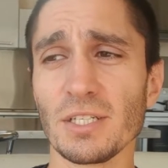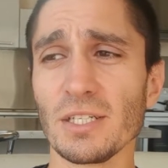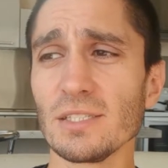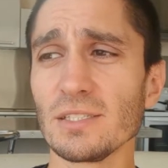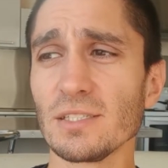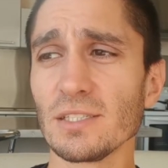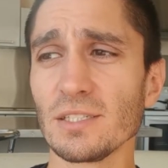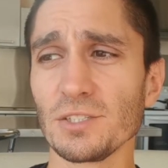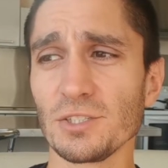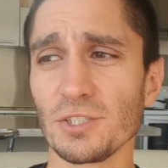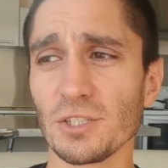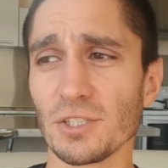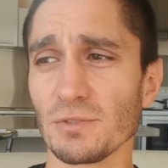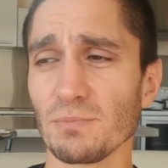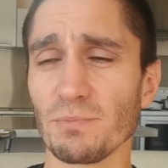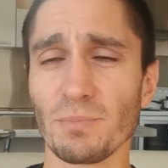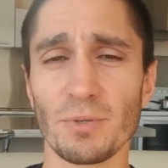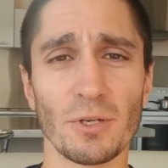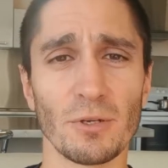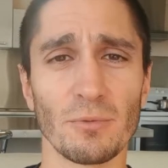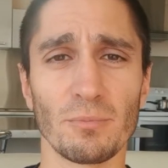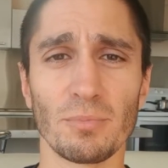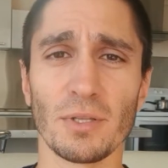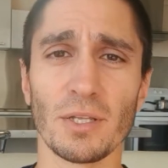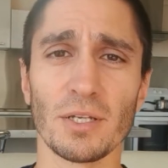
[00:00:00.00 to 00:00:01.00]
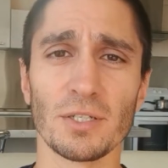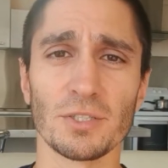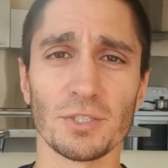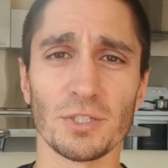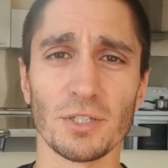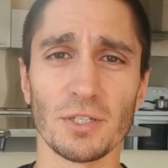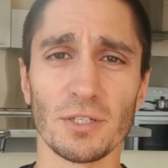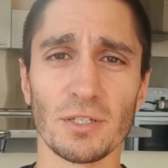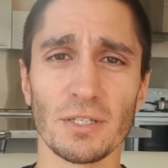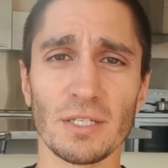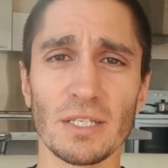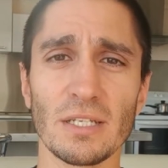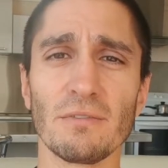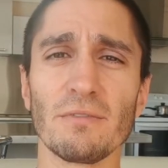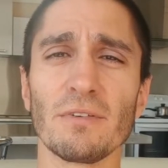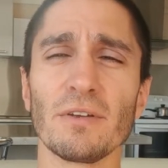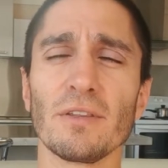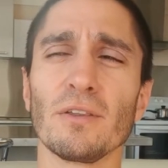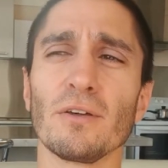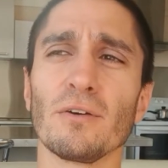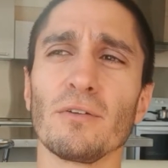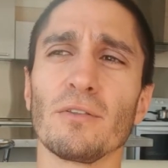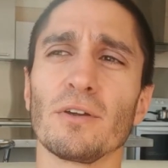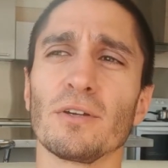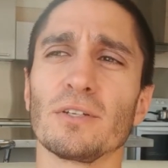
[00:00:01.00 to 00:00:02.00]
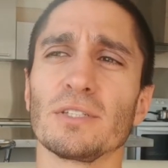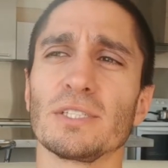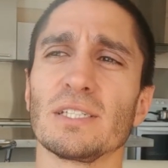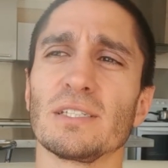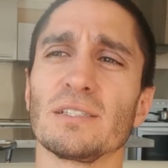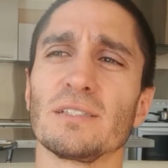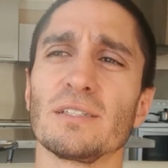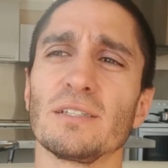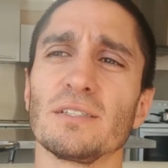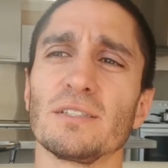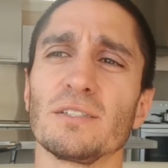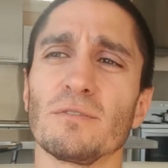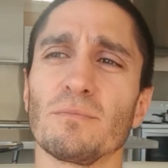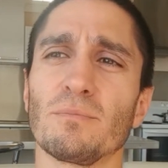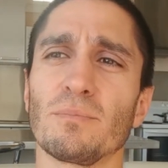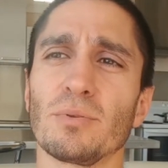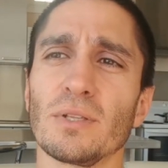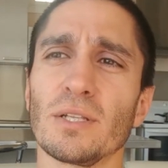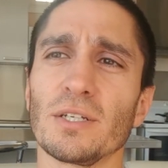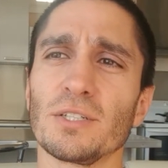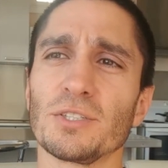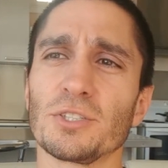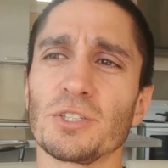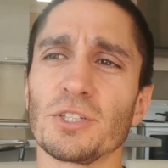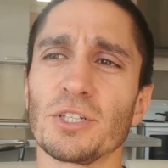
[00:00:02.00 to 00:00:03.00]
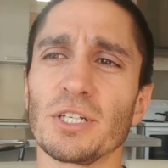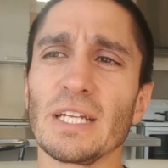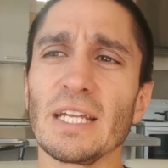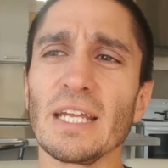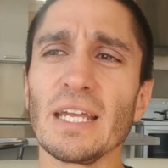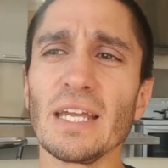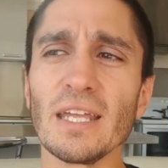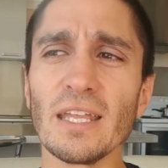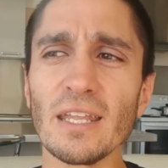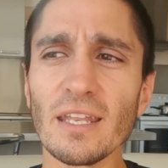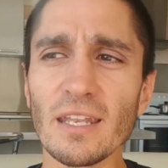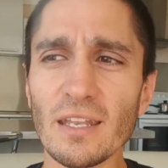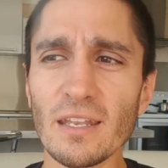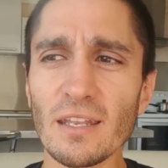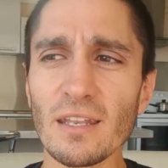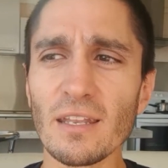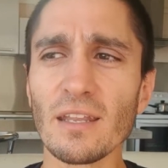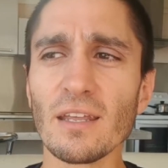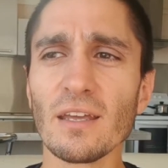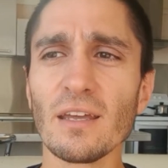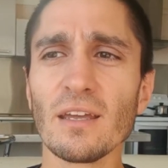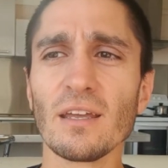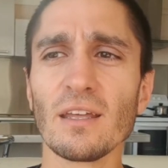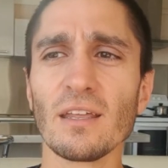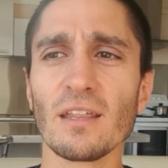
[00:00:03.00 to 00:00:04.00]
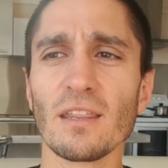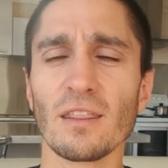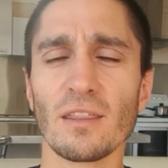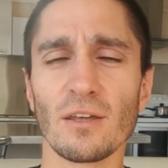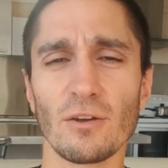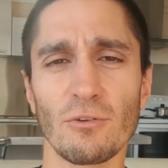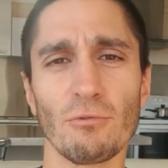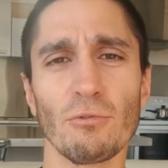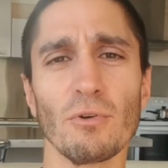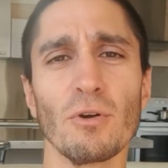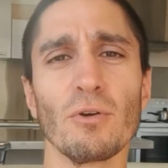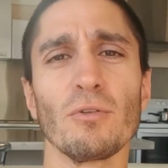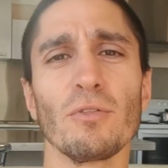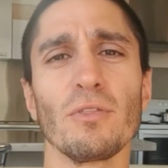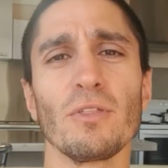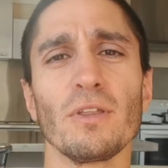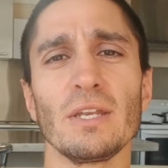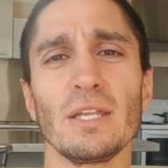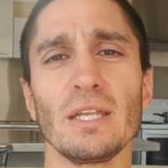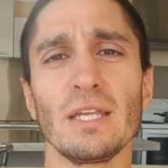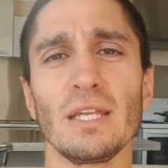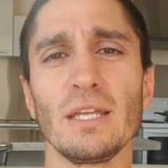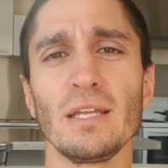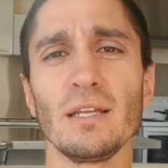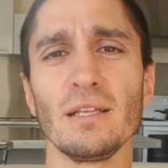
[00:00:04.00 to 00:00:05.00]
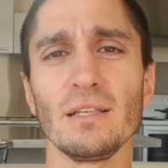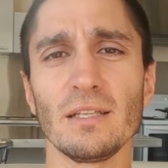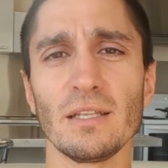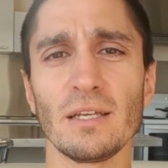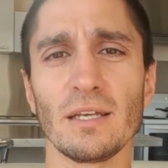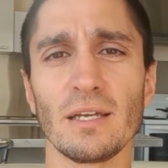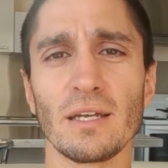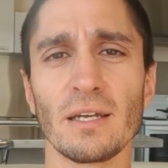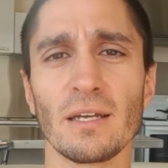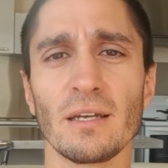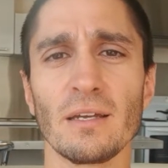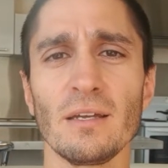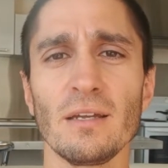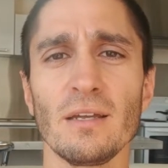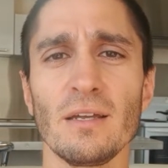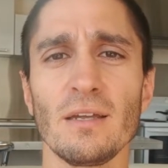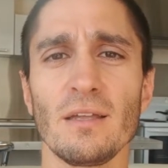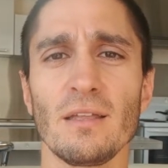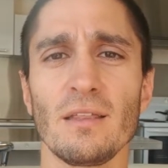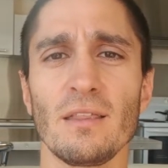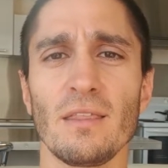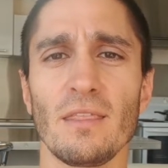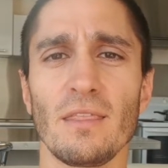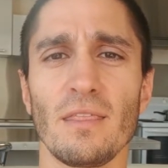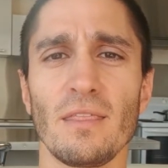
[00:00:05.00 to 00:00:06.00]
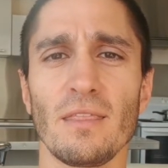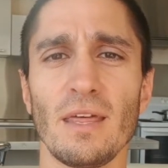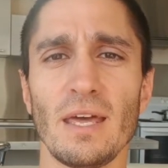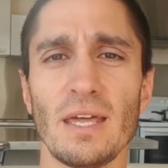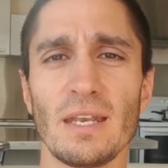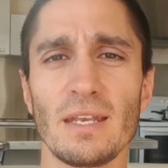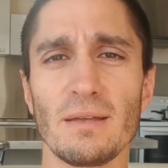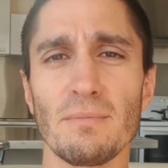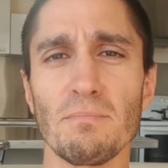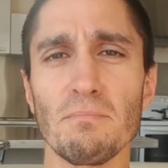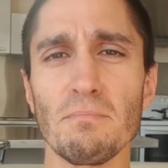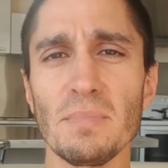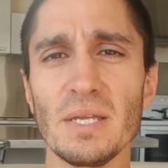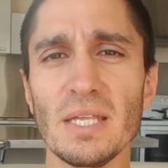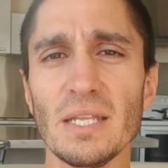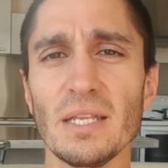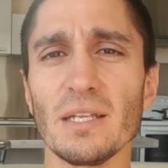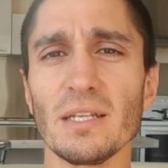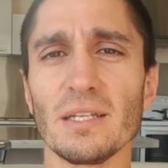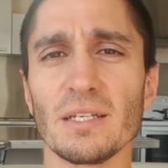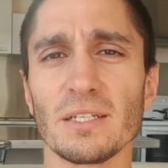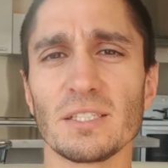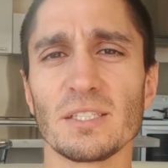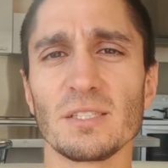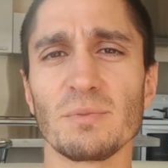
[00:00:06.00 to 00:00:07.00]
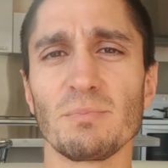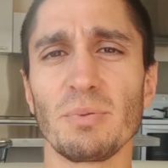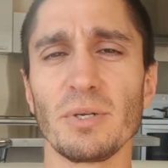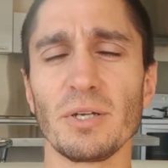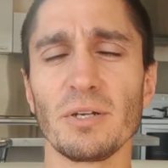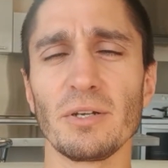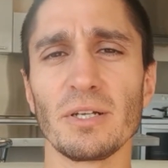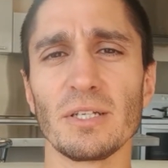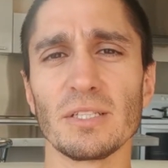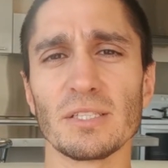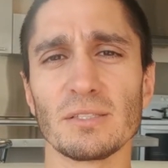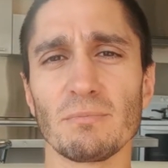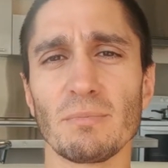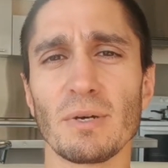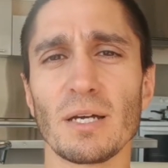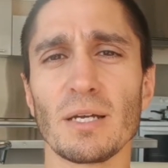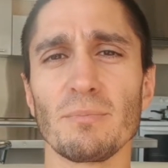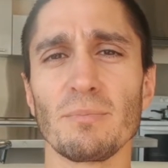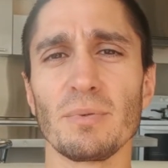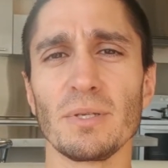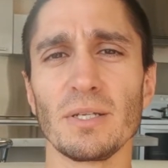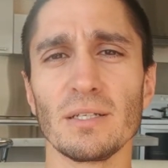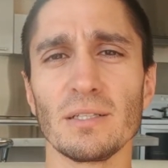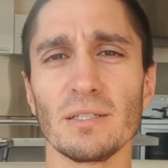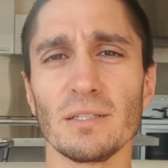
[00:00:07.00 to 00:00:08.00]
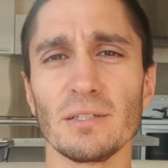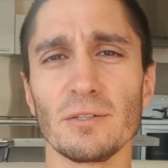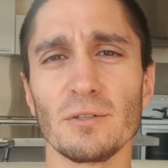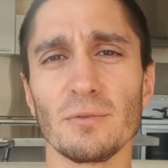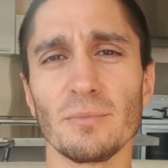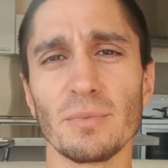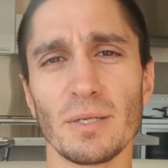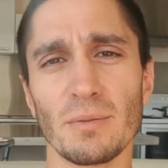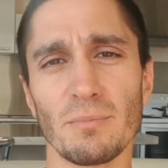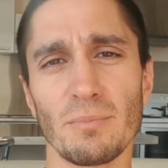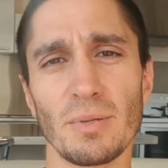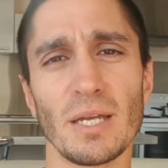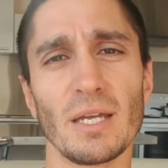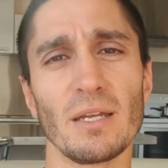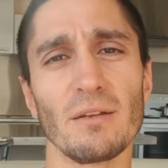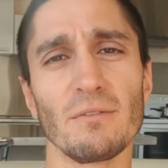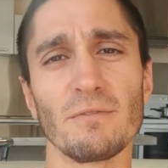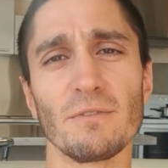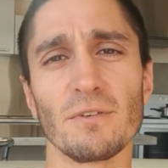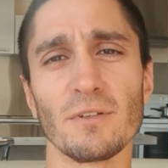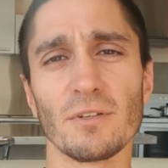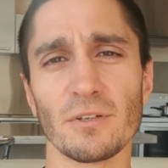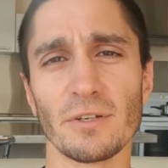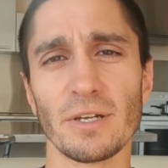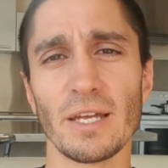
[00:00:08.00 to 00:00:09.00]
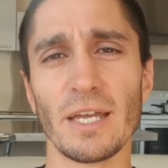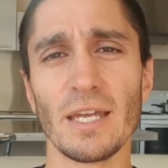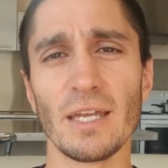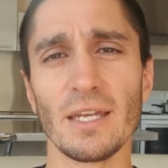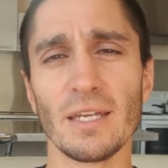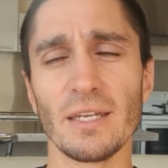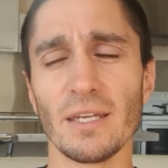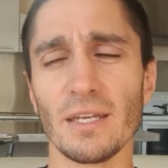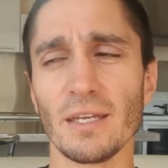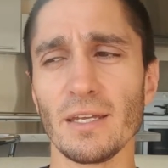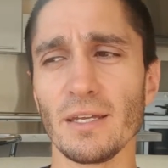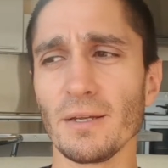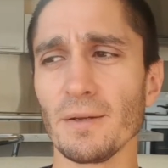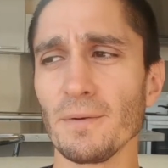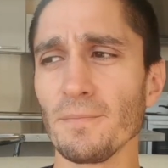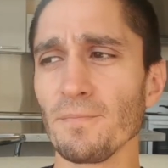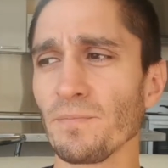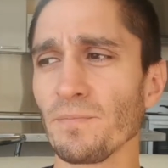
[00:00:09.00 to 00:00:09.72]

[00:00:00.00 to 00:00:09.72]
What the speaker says: isn't just pure pleasure, even though there's a sense of pleasure in the growth and healing. That immediate experience might be a little bit painful or achy,